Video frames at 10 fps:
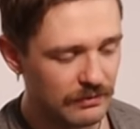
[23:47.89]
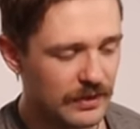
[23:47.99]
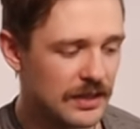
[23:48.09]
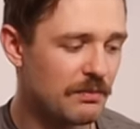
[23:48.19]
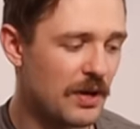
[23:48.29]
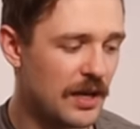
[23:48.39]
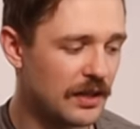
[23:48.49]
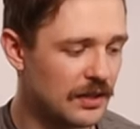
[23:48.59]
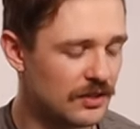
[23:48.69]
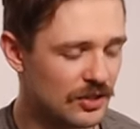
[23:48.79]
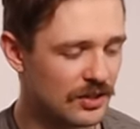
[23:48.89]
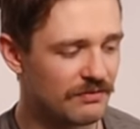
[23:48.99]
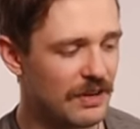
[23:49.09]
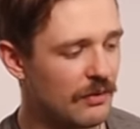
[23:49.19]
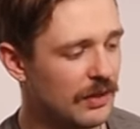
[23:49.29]
this body is just
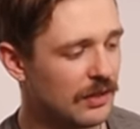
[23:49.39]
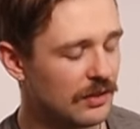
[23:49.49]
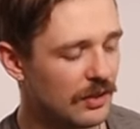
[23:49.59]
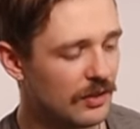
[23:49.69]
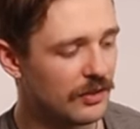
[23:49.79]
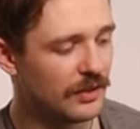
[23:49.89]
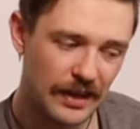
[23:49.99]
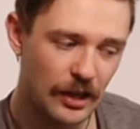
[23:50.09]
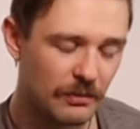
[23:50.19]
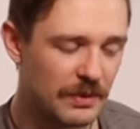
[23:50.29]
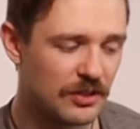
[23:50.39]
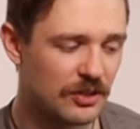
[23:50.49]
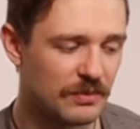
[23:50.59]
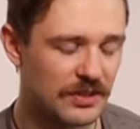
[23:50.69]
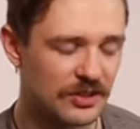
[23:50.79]
very, you know, the
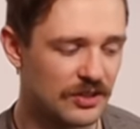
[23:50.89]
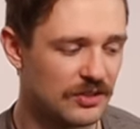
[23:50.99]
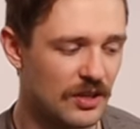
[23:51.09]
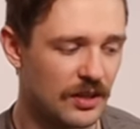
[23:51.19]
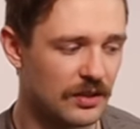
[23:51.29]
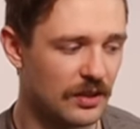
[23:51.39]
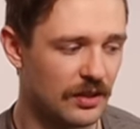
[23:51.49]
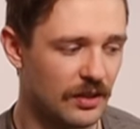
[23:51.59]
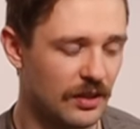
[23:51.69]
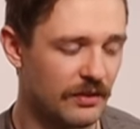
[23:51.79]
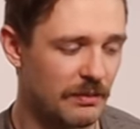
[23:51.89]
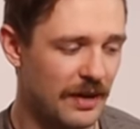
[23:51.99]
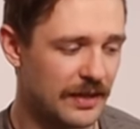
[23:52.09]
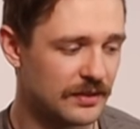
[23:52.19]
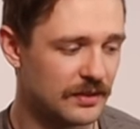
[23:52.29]
aluminium is just not uh, of the
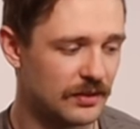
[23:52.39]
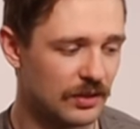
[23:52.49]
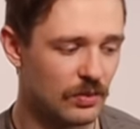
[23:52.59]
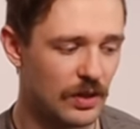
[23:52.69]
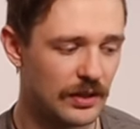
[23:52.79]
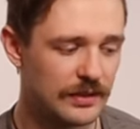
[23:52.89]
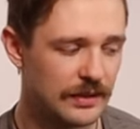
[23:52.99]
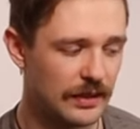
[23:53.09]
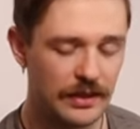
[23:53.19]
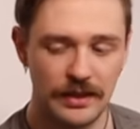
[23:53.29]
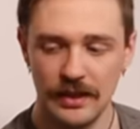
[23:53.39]
best quality.